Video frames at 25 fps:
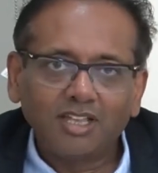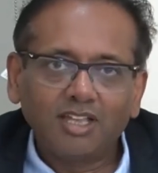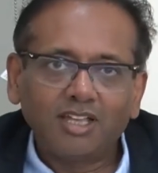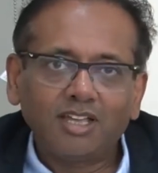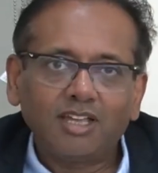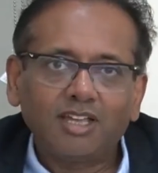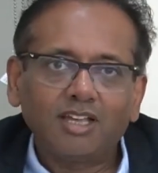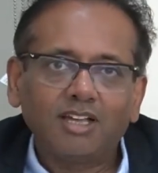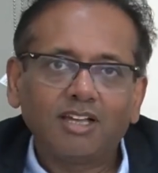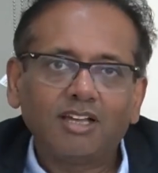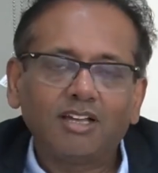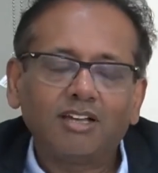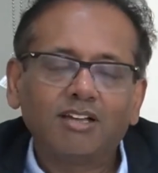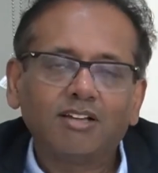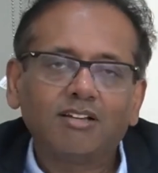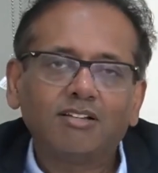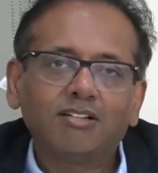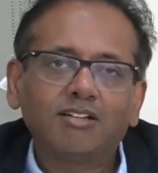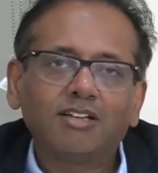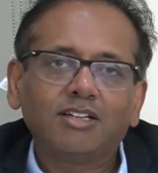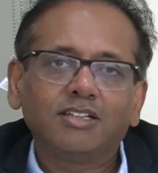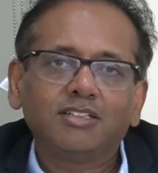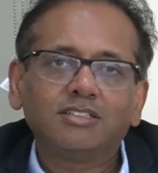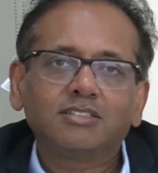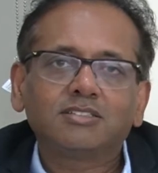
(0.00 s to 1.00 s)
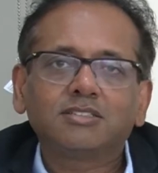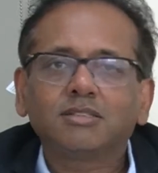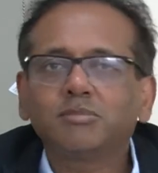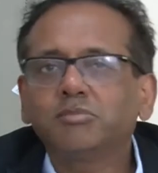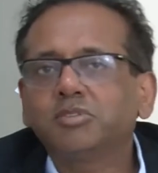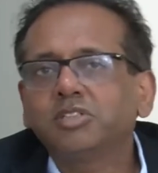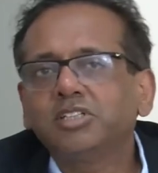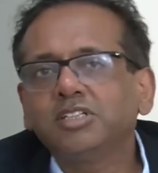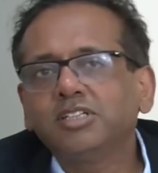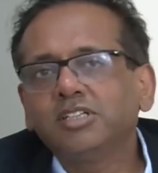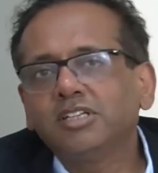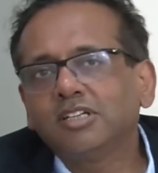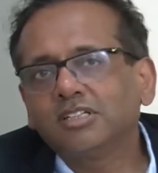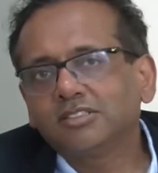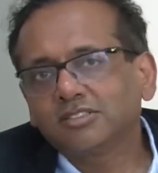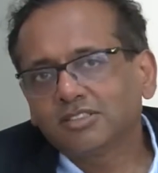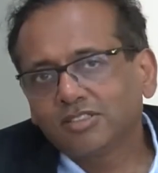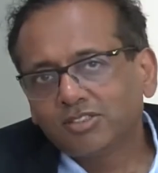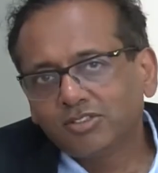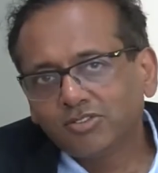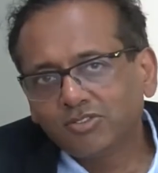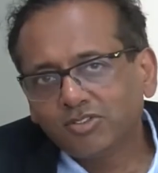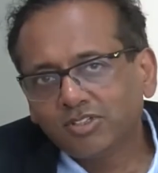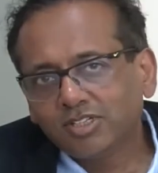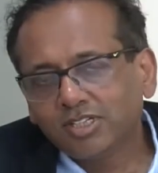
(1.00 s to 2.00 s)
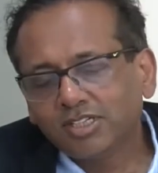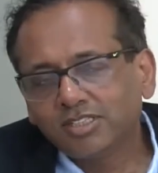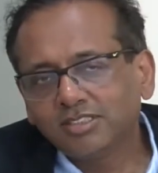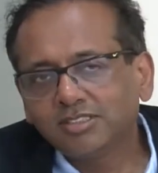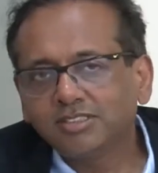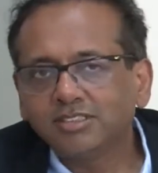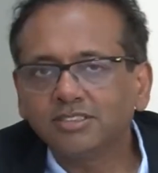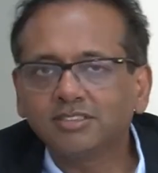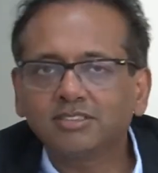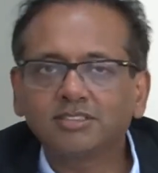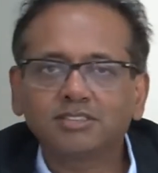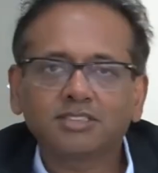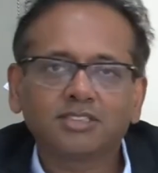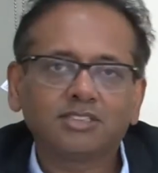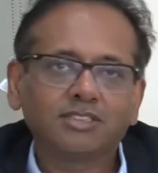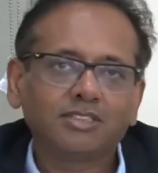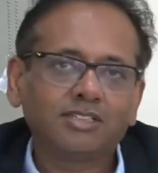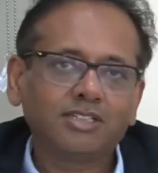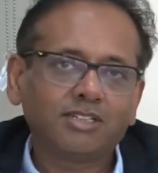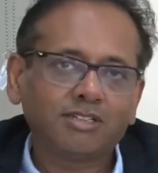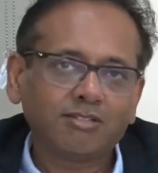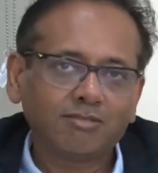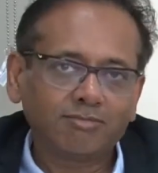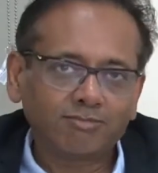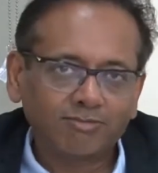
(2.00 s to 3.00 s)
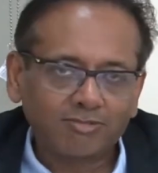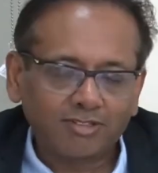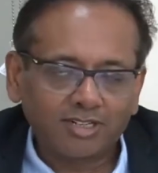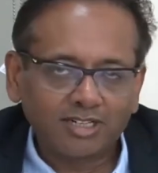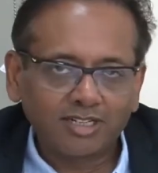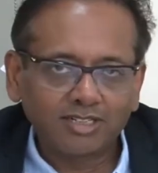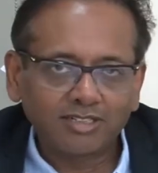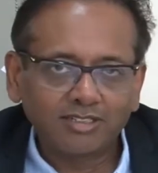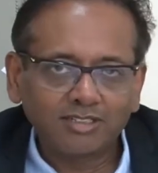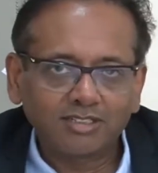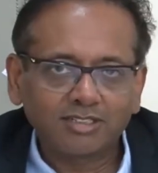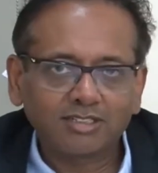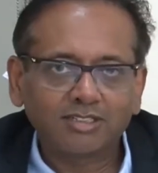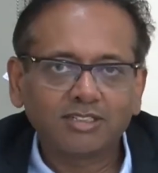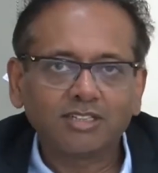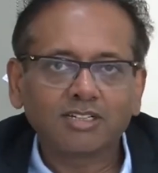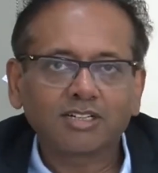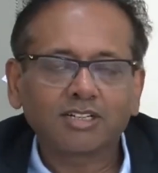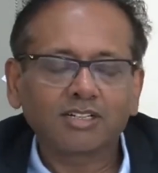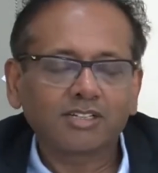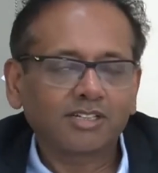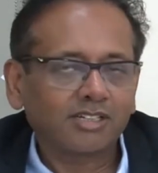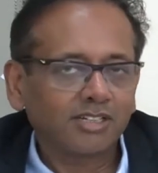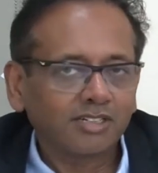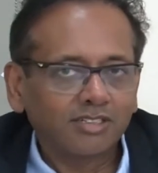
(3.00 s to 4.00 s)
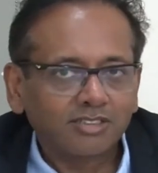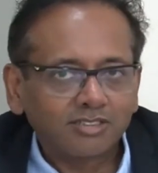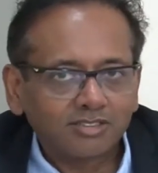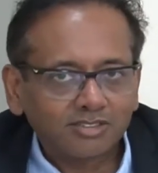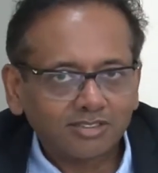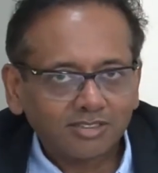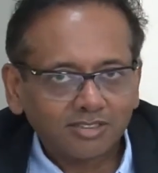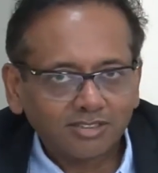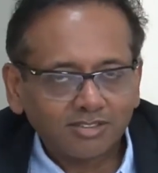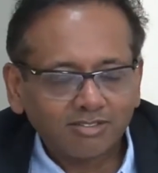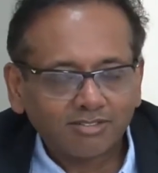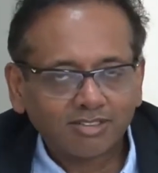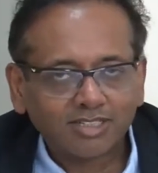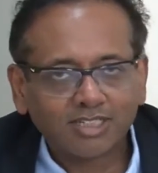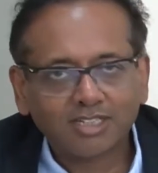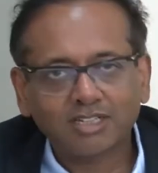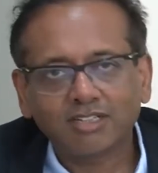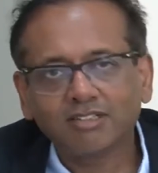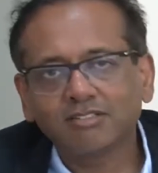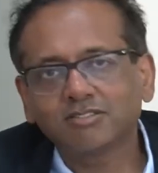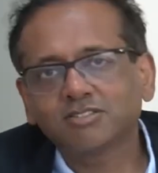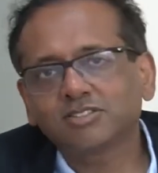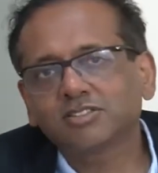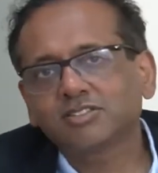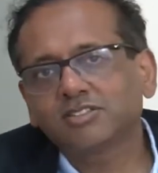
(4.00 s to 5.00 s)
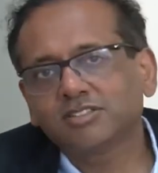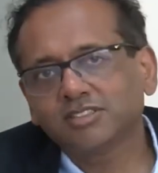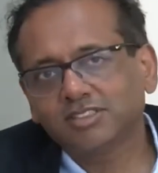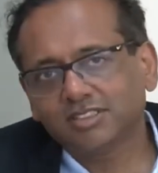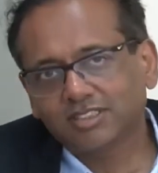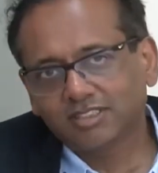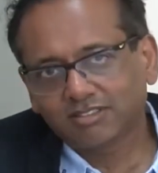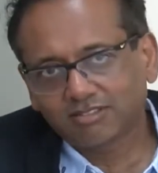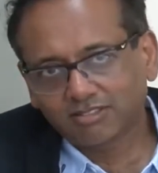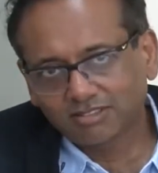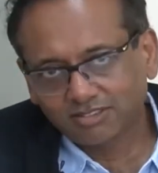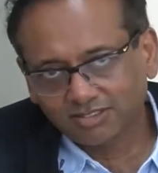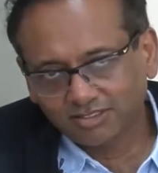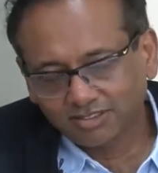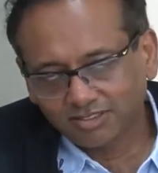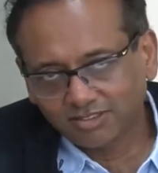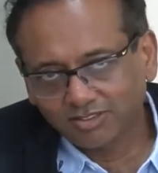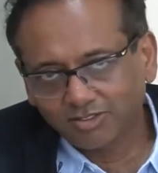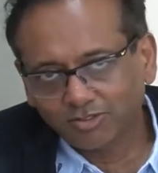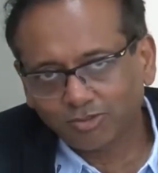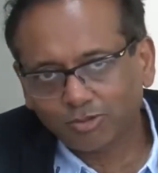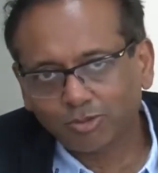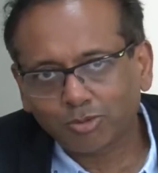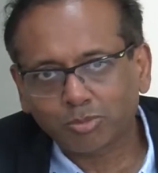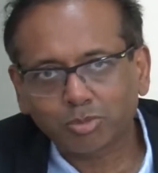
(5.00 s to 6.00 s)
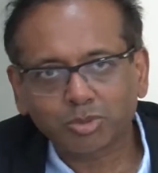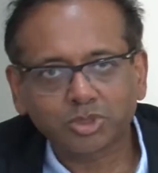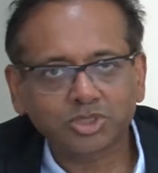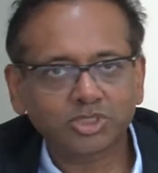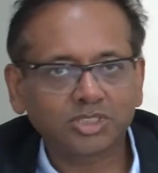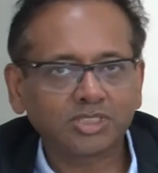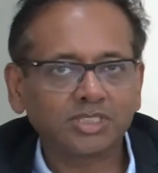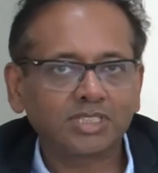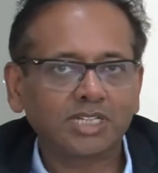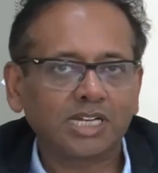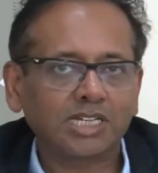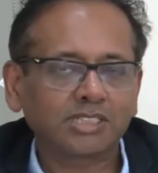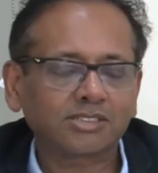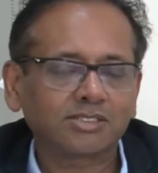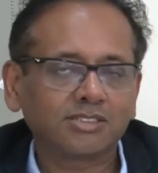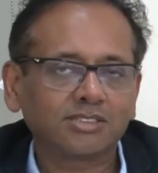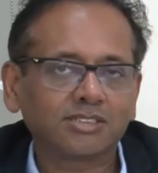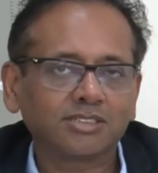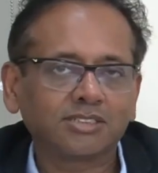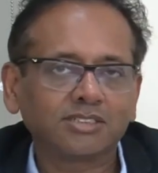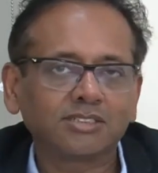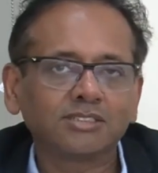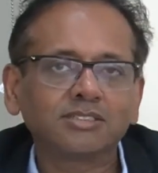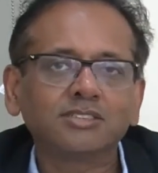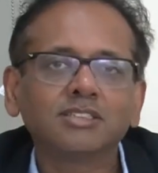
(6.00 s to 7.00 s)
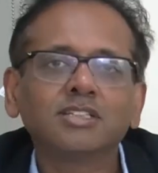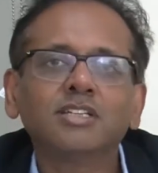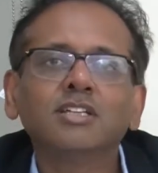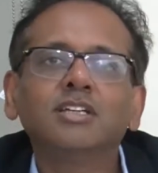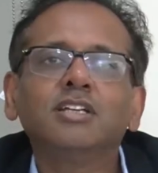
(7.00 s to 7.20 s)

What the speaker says: And somebody does a due diligence and they find that there are errors in your accounts or errors in your corporation tax return,